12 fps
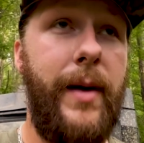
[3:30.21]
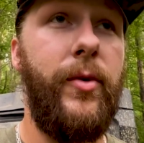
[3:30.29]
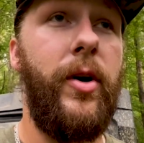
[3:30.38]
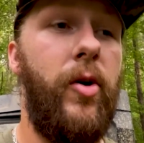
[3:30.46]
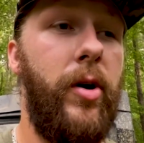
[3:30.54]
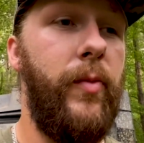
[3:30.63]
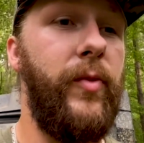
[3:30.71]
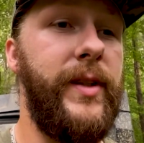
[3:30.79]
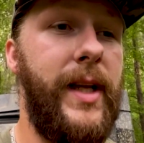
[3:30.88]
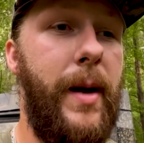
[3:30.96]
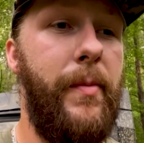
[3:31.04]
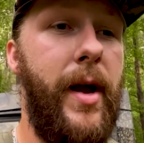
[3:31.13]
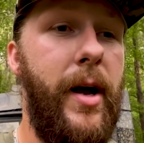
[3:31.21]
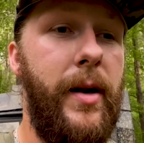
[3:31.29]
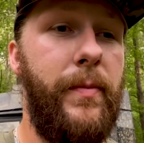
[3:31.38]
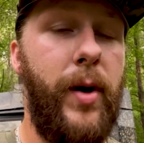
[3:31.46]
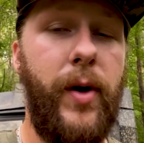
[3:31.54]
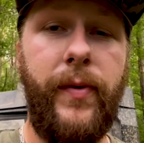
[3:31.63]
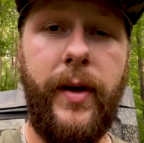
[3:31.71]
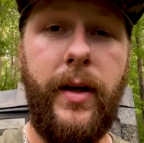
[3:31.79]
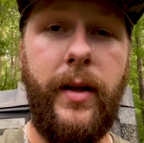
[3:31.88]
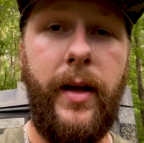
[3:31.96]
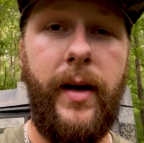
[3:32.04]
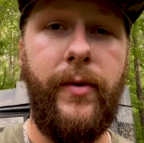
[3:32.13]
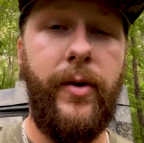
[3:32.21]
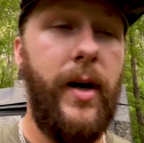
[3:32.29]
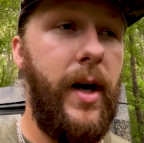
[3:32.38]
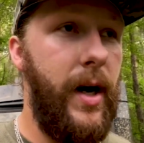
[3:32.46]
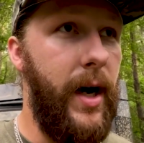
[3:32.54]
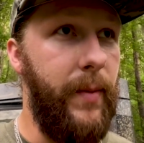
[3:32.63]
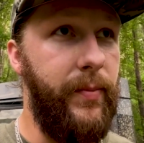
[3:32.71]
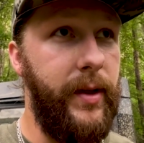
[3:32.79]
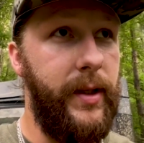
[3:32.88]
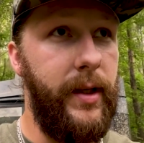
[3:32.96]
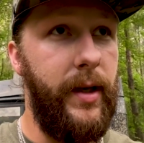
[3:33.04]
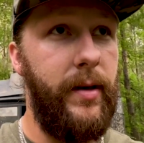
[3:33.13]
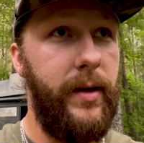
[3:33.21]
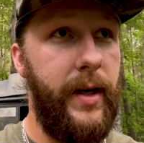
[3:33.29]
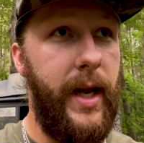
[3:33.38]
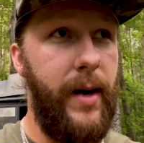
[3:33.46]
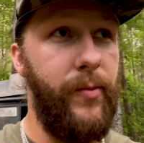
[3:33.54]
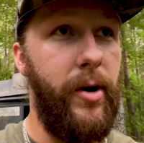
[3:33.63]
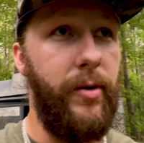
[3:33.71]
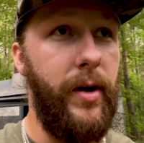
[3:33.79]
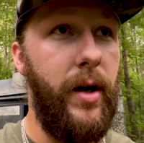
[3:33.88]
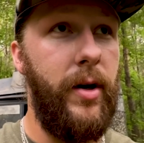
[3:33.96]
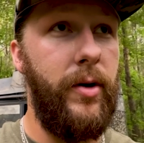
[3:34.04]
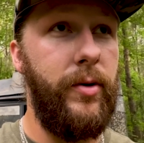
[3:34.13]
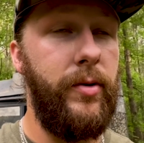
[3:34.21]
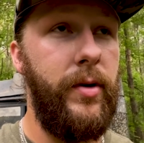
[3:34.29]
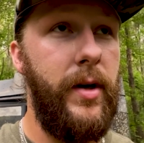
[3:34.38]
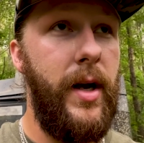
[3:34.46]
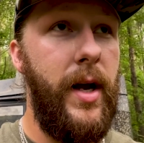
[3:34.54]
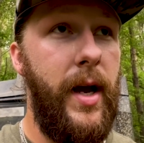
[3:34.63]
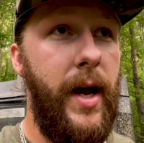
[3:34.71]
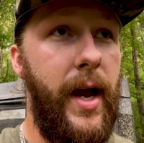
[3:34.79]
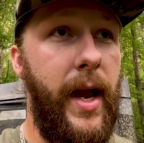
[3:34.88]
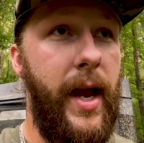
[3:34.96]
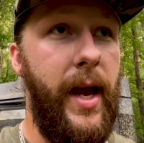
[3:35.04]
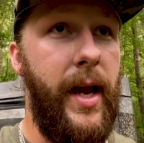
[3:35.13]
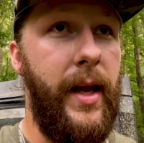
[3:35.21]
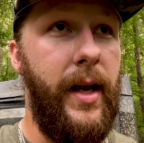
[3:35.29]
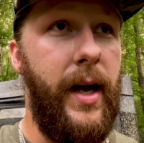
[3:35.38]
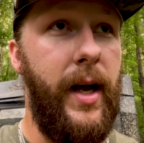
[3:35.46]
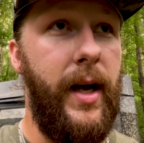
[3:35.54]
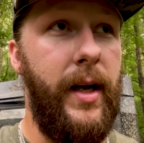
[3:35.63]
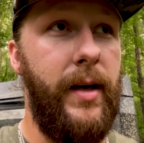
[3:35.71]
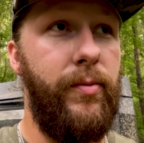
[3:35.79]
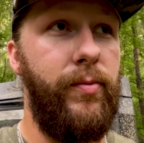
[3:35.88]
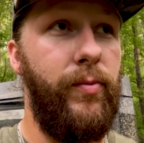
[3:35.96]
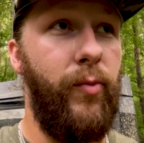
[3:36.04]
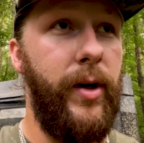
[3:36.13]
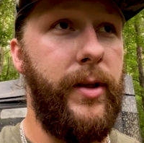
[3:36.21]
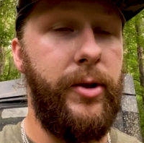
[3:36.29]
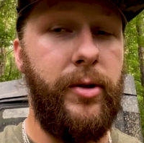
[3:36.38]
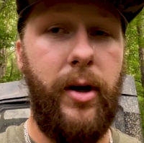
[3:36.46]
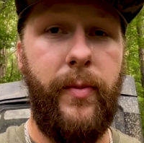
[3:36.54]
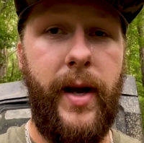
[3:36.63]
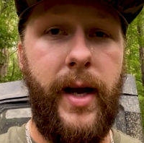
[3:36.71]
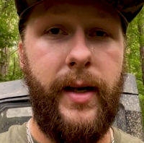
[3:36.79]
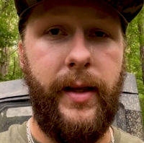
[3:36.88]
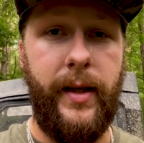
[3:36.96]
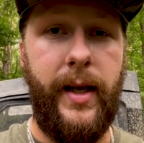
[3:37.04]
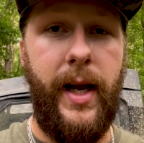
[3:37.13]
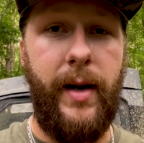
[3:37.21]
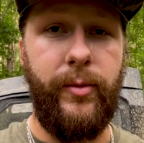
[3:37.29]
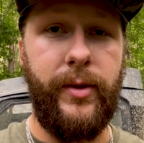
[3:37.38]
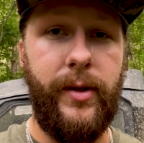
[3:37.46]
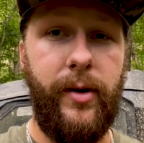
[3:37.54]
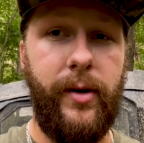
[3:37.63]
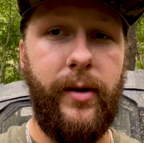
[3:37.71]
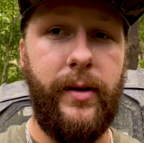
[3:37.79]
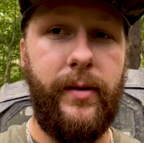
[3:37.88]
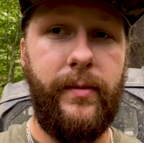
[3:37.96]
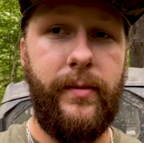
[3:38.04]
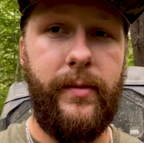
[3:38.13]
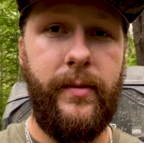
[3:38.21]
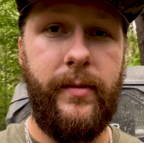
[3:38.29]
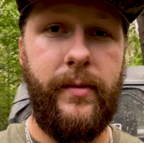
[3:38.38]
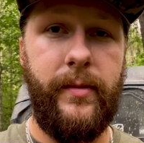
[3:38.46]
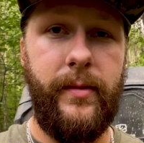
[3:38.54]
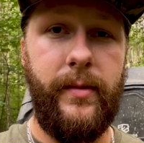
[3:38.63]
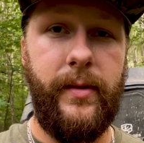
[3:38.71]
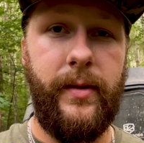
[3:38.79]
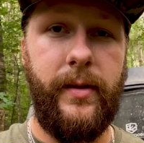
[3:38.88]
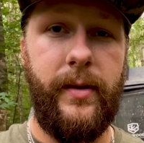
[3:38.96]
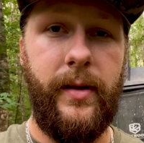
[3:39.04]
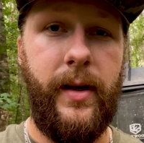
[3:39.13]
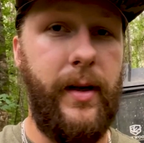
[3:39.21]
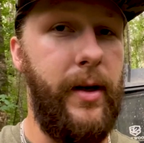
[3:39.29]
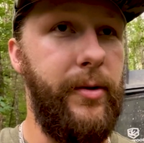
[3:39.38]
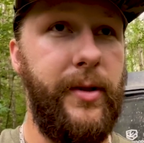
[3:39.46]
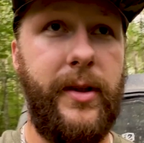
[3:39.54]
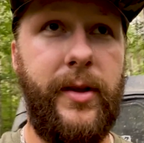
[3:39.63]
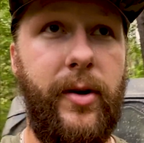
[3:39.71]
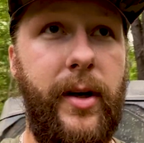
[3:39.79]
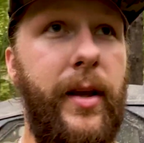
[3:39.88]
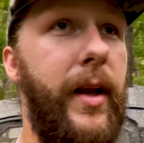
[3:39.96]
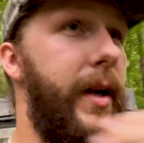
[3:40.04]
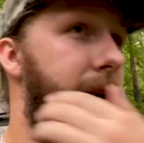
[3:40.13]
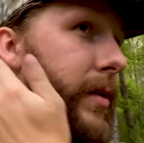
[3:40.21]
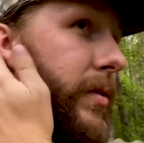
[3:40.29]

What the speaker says: arm was not mounted perfectly level. I put the camera on the hole and I went to draw back, and the camera starts. That dude just started leaning,